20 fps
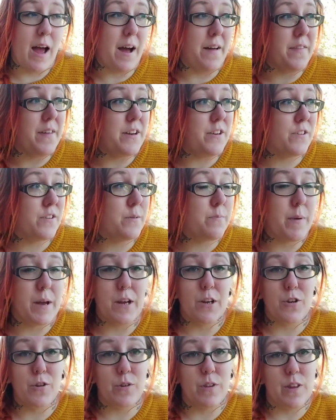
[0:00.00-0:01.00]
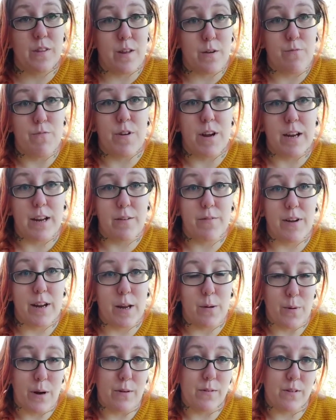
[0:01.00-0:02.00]
And then just make sure that they're really,
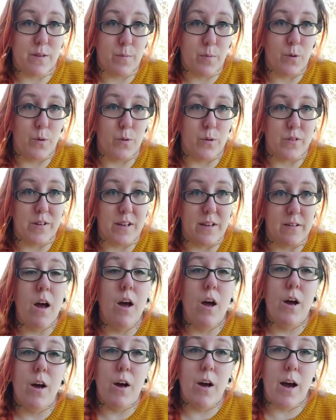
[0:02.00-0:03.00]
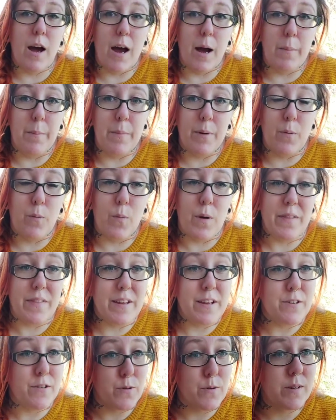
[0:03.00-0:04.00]
really well supported. When
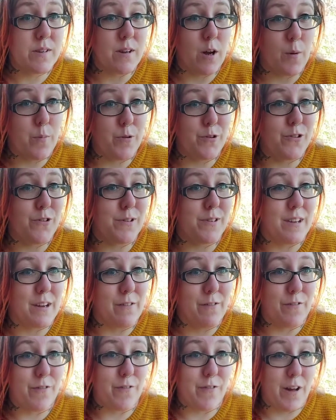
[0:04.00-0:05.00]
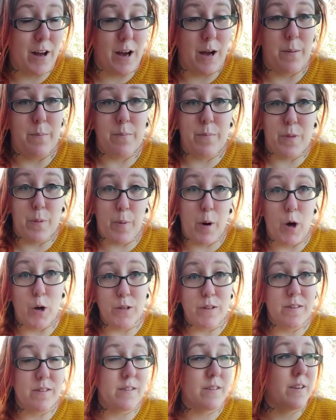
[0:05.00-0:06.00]
they do start producing the
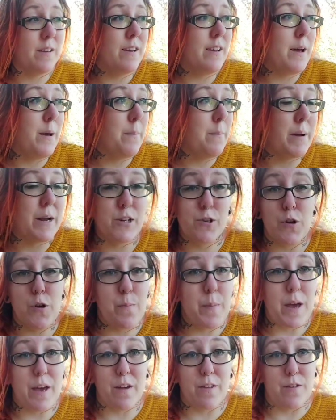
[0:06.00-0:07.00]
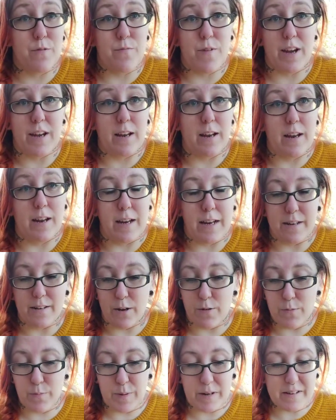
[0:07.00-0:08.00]
pods, make sure you pick them regularly.
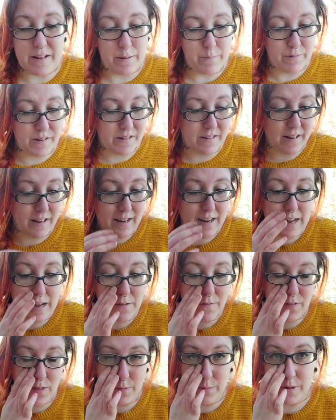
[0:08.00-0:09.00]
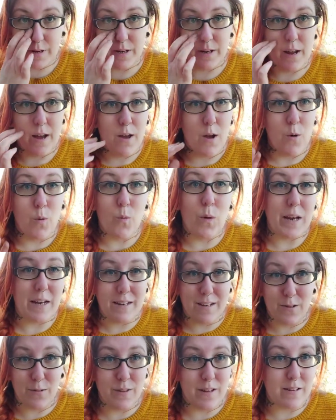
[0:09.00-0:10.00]
Don't be tempted to leave them and
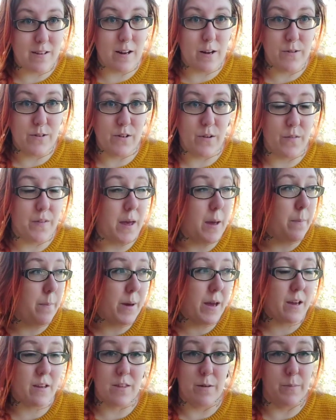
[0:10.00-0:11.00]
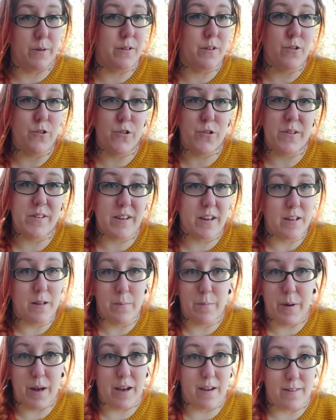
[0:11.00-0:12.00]
wait till there's loads on there. Pick them as soon as you see
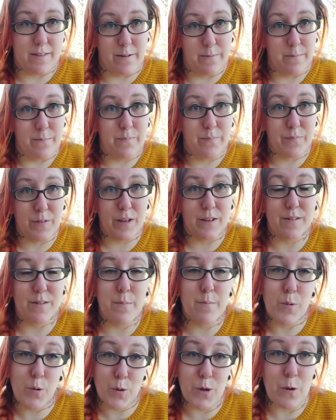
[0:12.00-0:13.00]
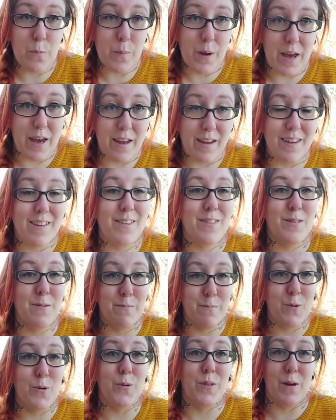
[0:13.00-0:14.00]
them, pick them, because the more you pick, the
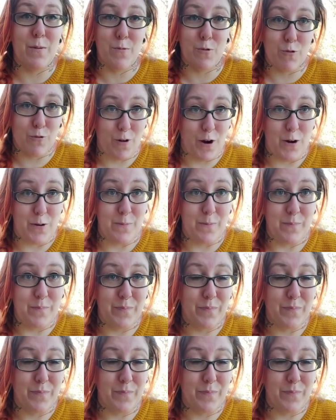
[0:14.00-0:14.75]
more they will grow.